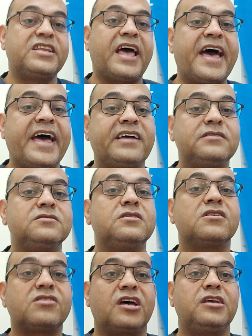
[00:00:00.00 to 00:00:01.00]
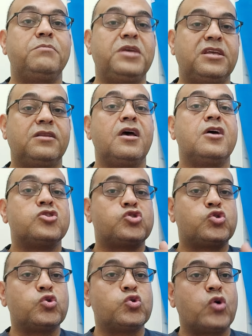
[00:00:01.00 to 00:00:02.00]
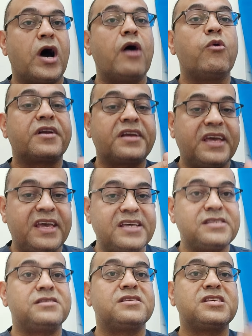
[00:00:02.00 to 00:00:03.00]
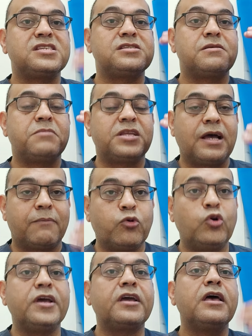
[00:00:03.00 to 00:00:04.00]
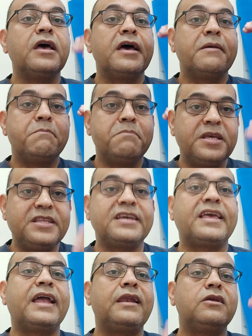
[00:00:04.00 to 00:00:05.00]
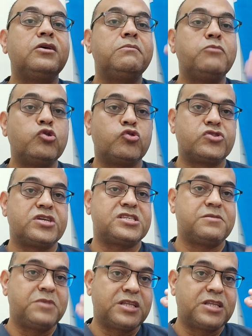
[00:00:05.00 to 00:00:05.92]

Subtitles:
and thymine. So our case, this is metabolic medical emergency.